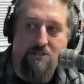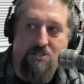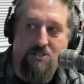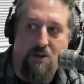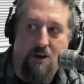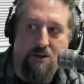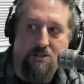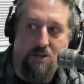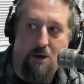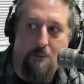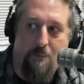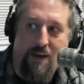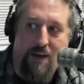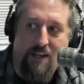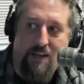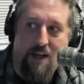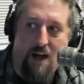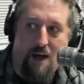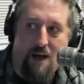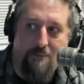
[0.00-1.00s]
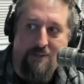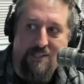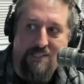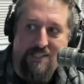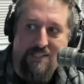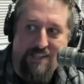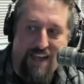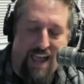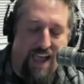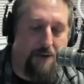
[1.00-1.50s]
Sark's opening comments
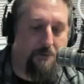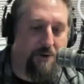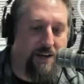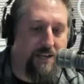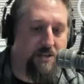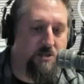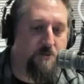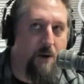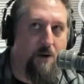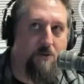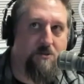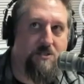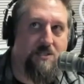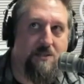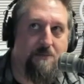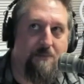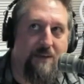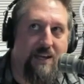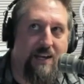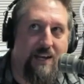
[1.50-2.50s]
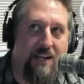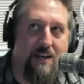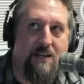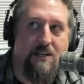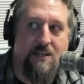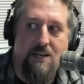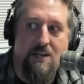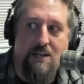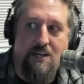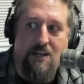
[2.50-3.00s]
today when he spoke to the media,
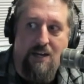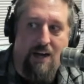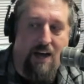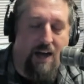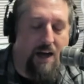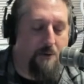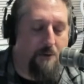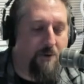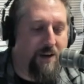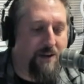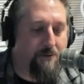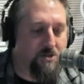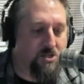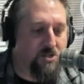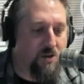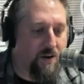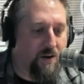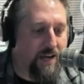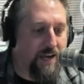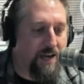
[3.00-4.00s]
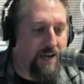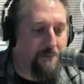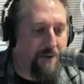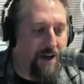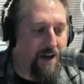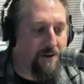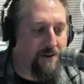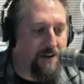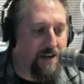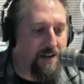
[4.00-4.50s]
when he was talking about
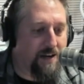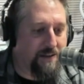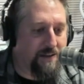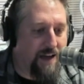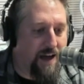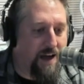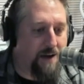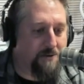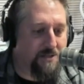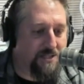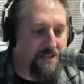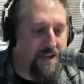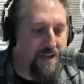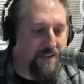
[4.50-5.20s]
the Iowa State